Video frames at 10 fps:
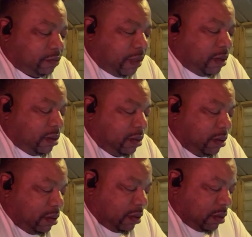bro.
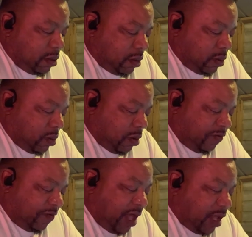
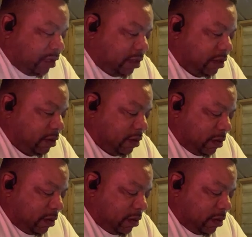Real facts.